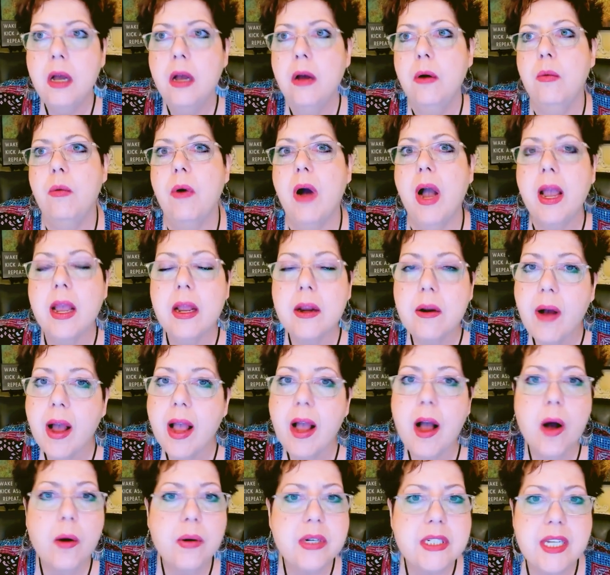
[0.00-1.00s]
Why do I
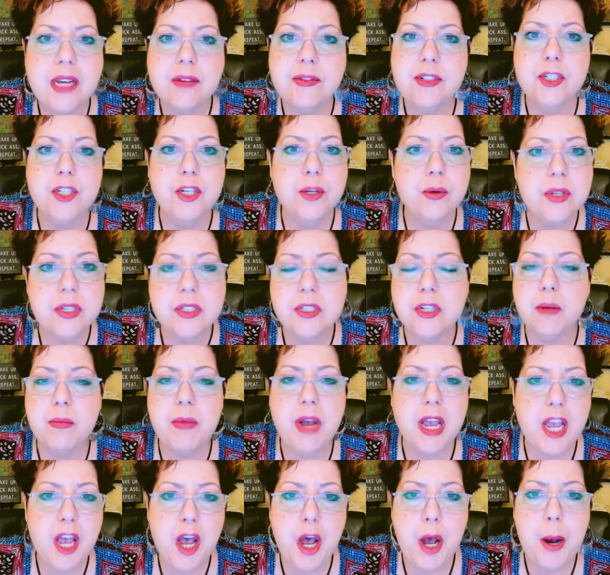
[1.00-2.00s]
always have to do this on
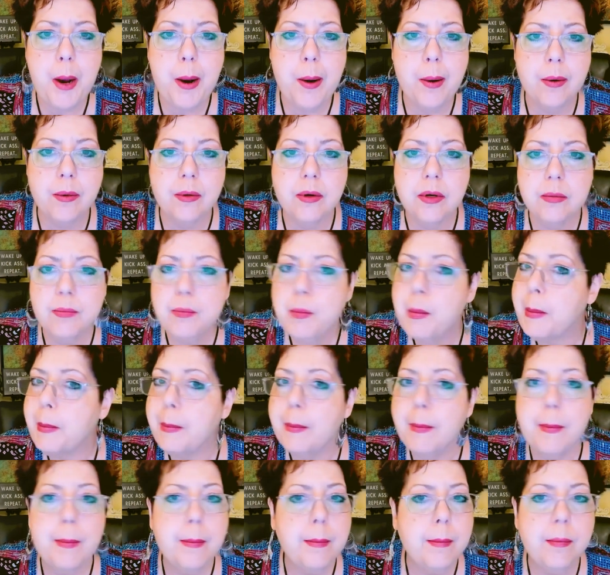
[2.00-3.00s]
my own?
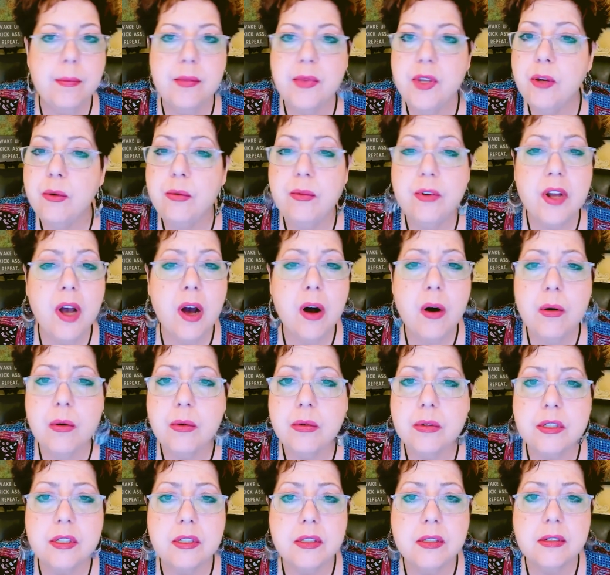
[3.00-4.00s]
You
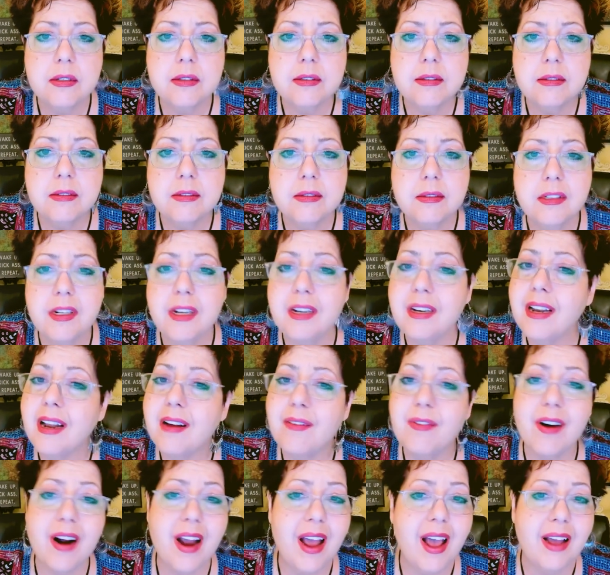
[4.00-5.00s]
don't. You
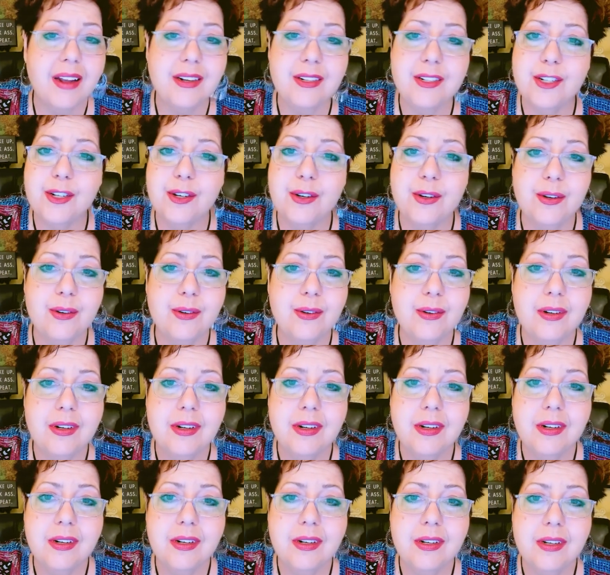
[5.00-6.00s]
never had to.
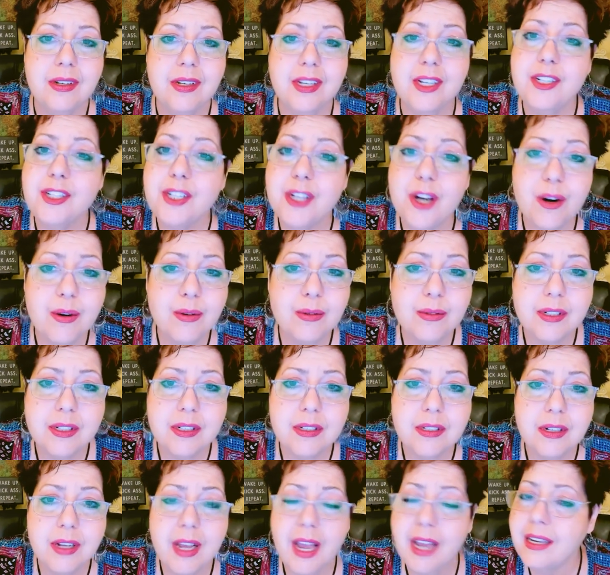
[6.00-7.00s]
You don't.
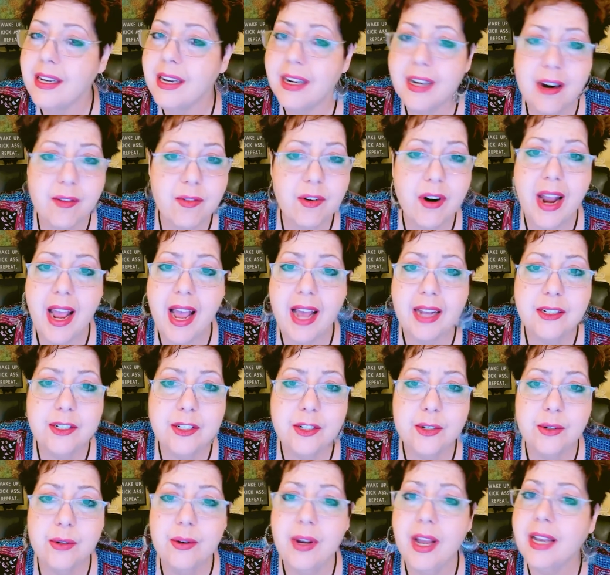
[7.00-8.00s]
And you never had
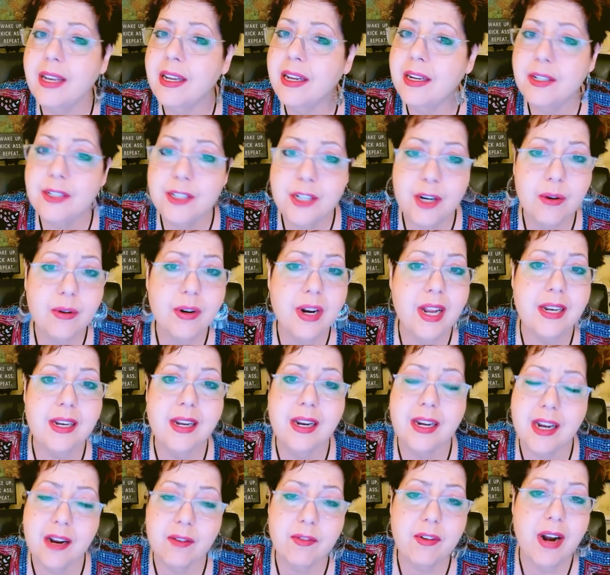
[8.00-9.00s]
to. And you don't. And
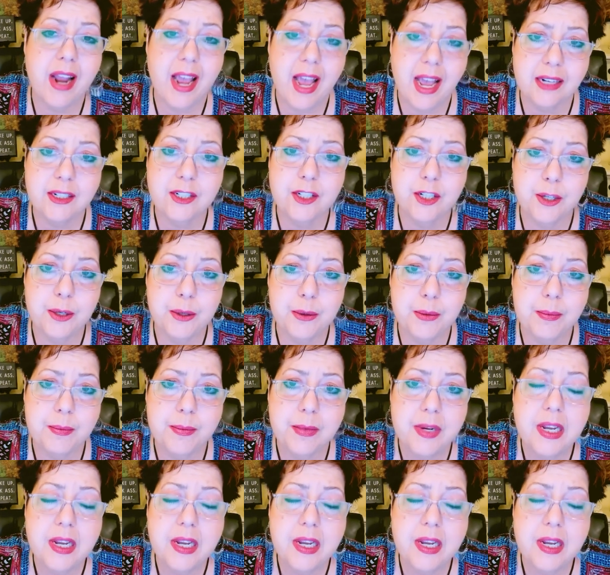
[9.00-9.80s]
you never had to.